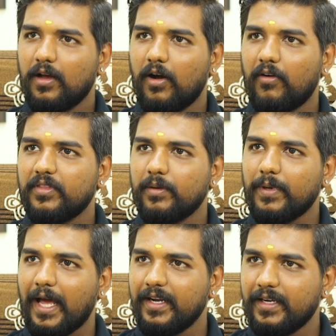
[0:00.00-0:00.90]
of the
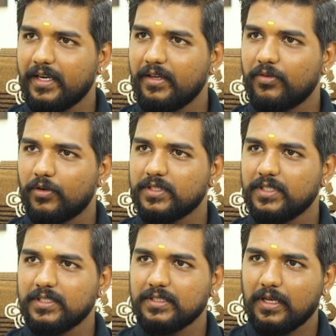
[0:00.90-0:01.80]
planetary
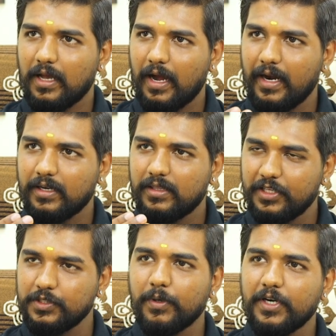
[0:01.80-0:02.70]
forces at
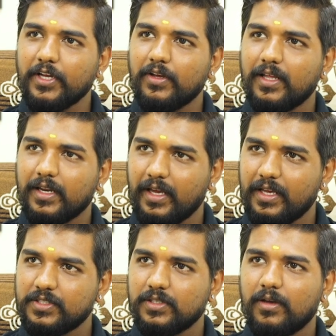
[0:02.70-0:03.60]
this particular
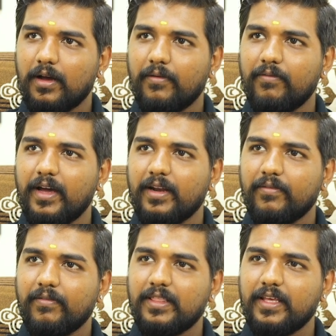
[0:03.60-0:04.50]
age, where
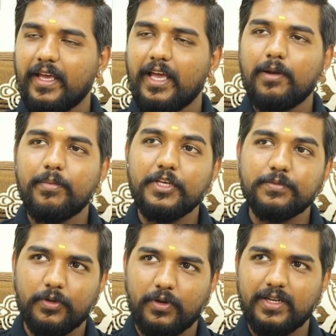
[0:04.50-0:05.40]
when the ALP
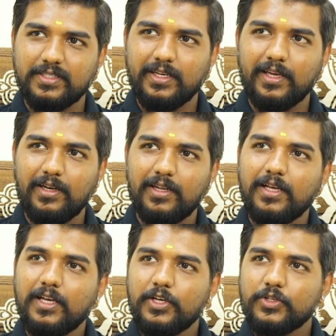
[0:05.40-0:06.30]
is progressing in
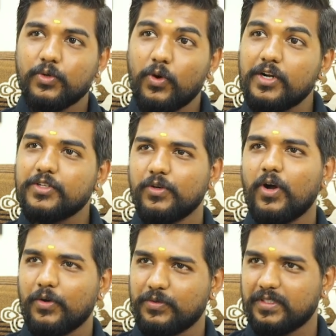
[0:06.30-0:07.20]
so and so
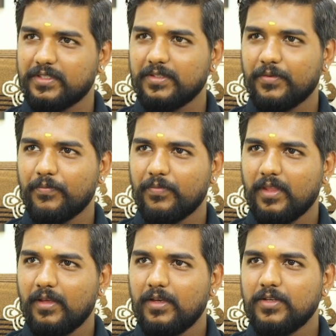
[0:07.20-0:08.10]
houses.
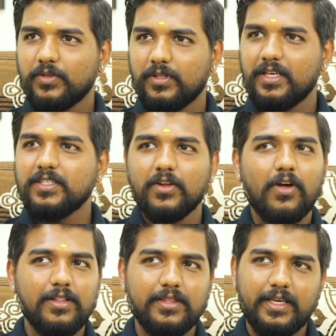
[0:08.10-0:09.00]
So these are
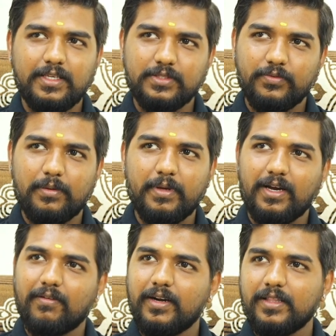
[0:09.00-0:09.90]
all things will be
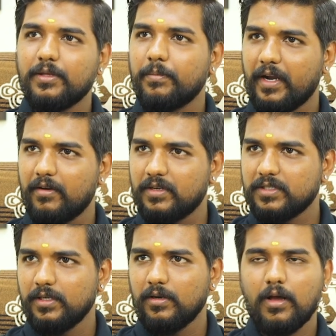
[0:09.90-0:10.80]
covered in the paid
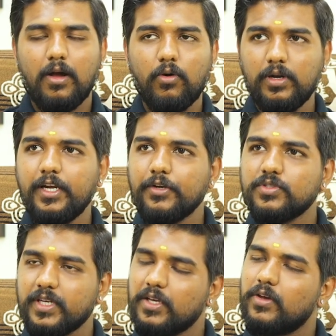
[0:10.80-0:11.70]
version. Only
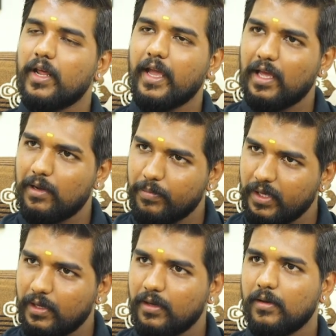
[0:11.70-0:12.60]
to check your
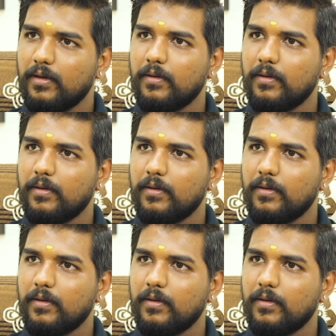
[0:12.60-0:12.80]
ALP